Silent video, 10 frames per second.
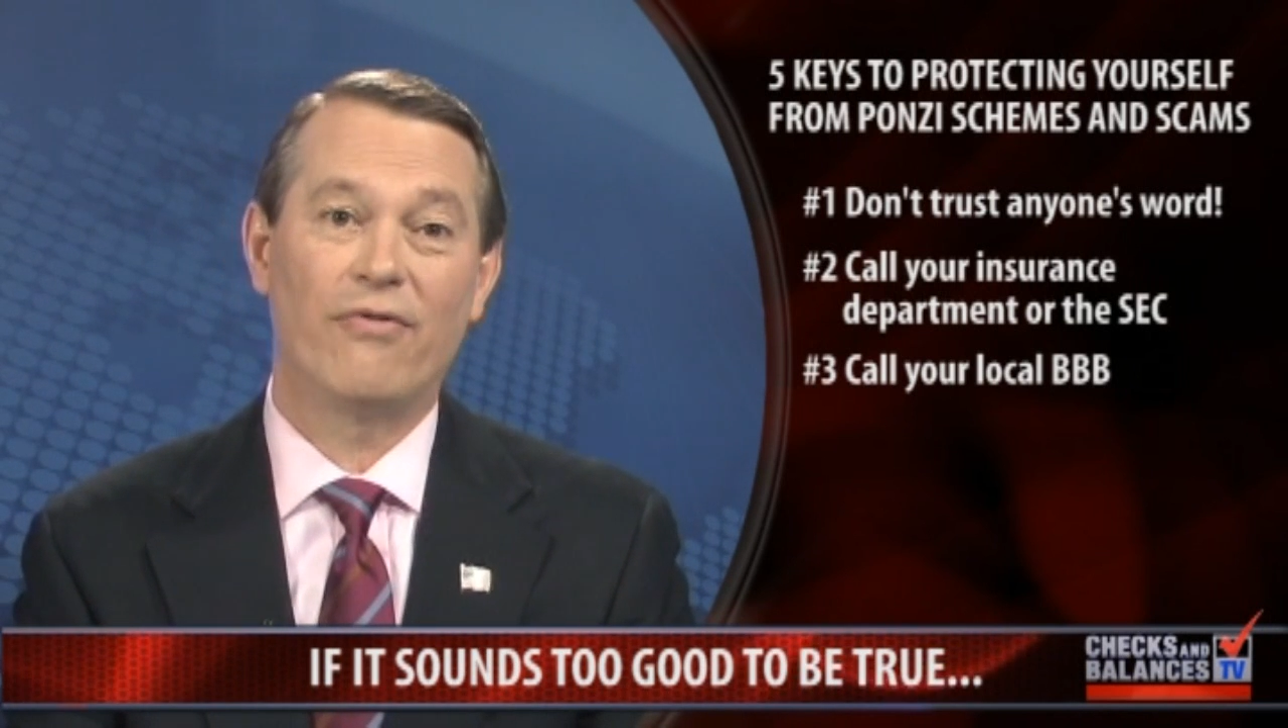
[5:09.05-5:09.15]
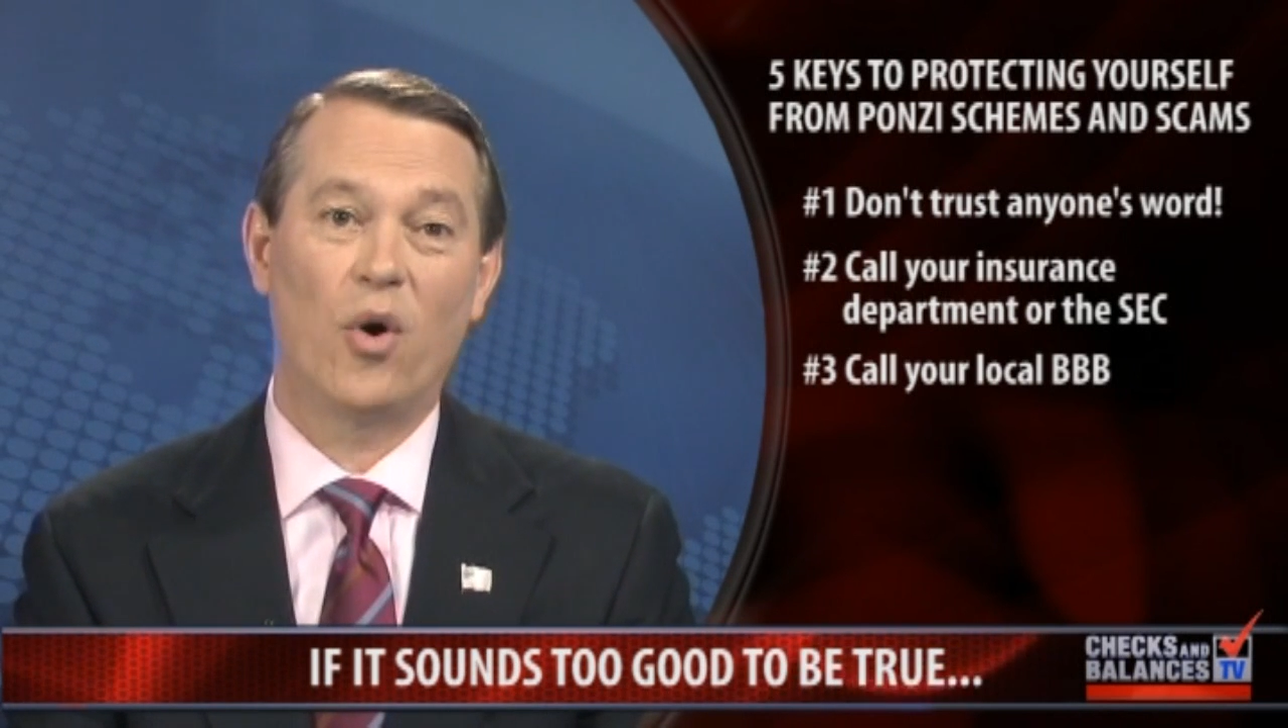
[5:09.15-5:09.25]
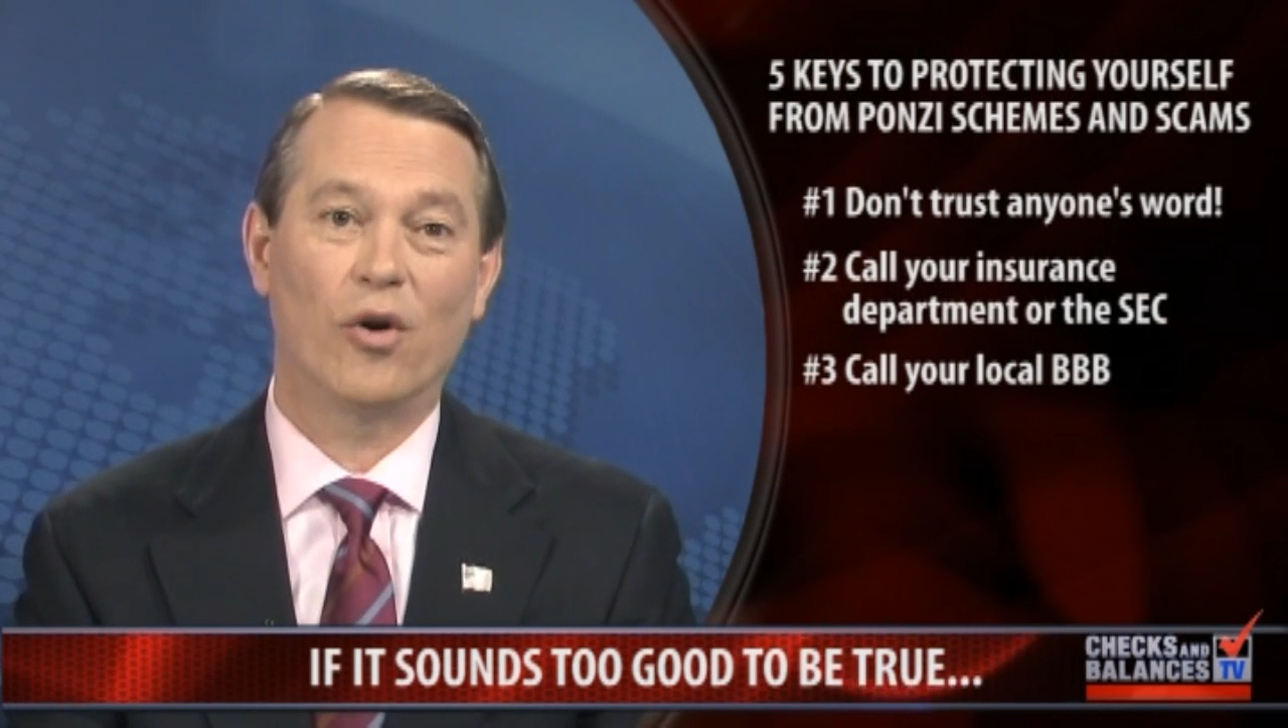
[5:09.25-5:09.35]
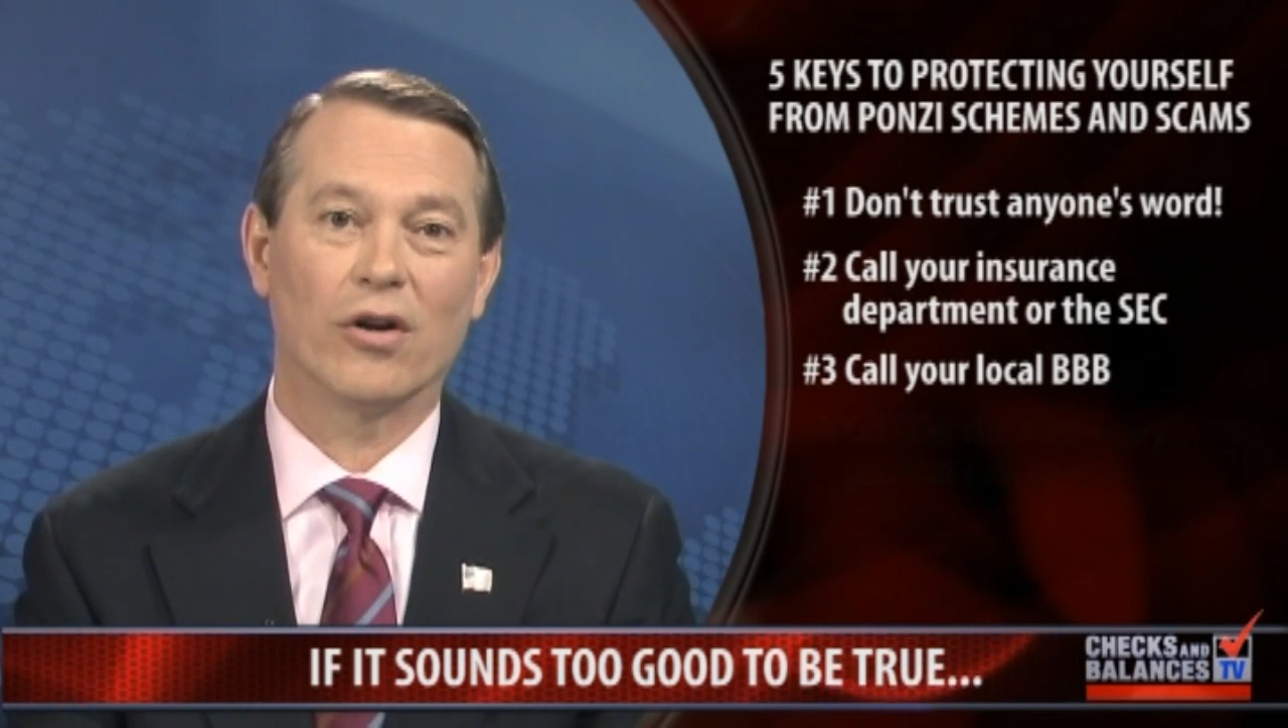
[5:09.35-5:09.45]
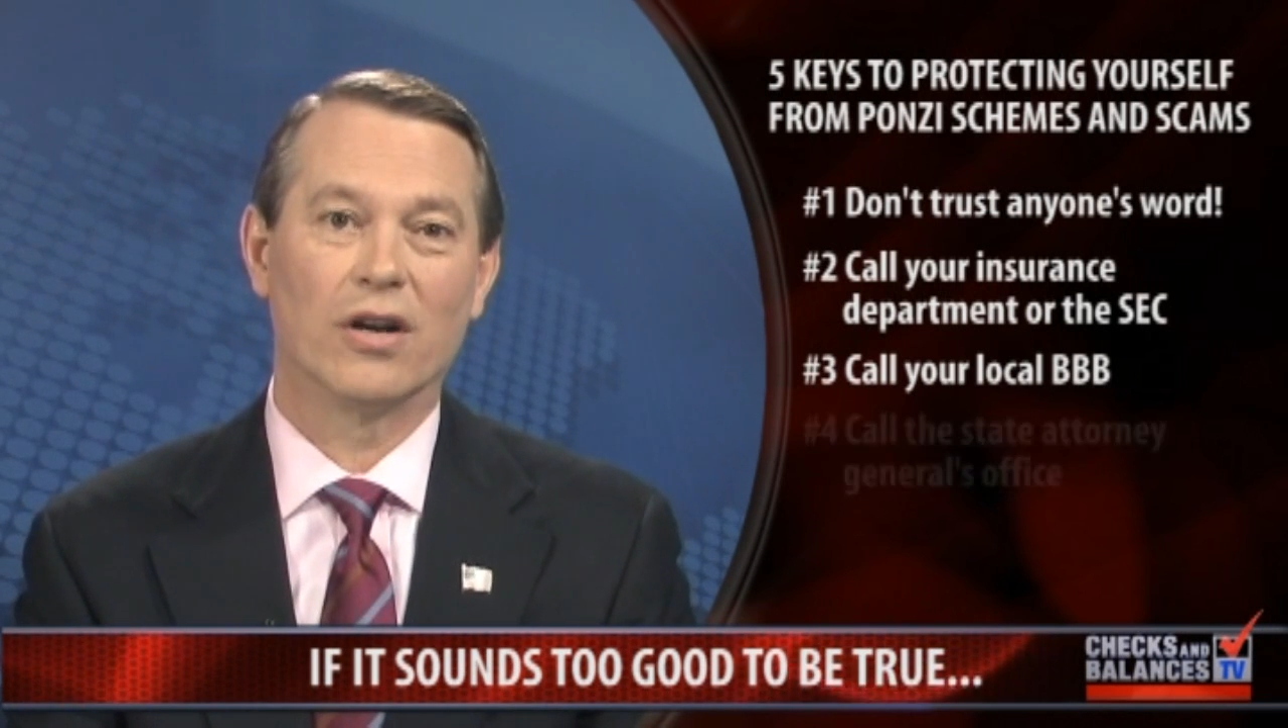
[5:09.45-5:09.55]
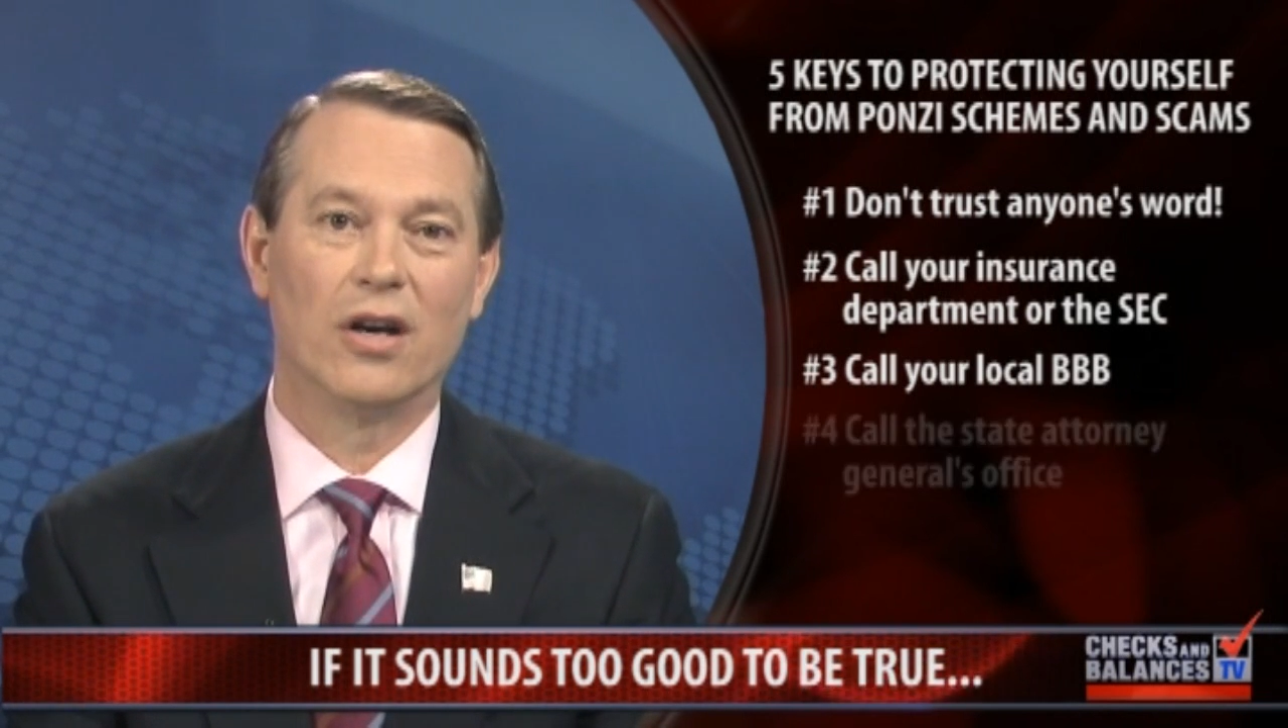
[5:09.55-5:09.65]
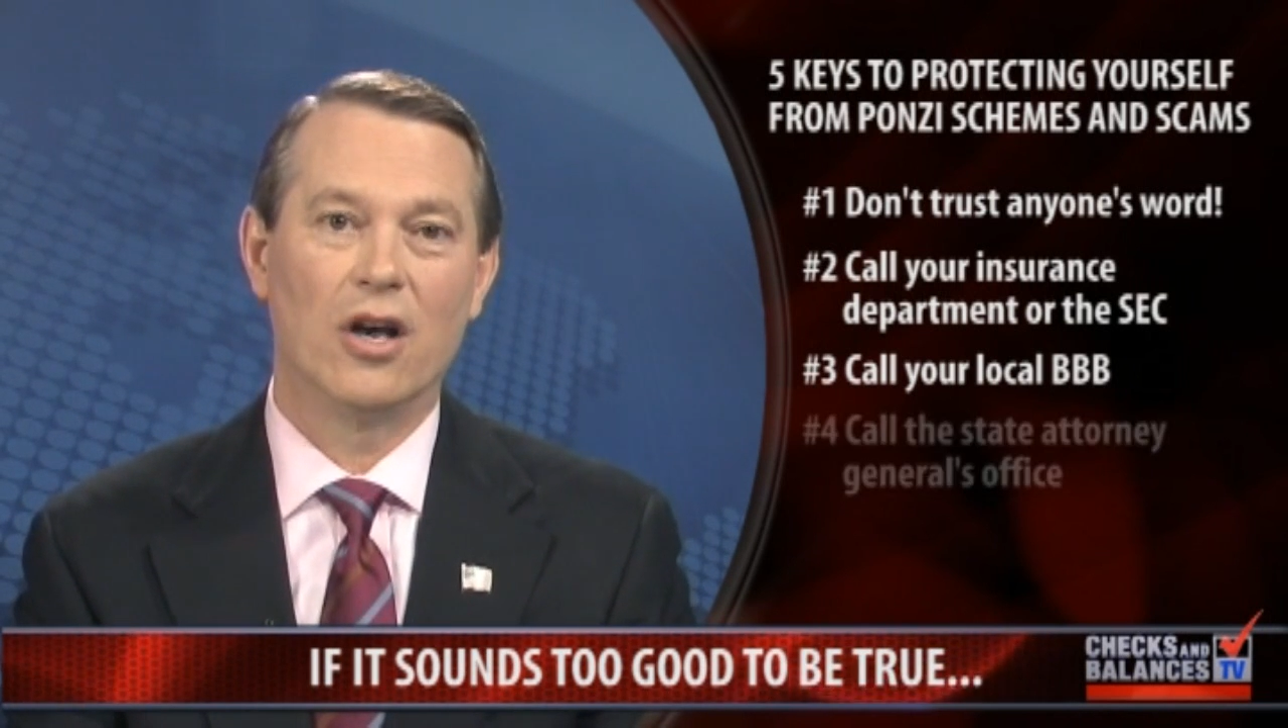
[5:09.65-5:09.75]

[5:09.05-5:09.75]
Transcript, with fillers: four,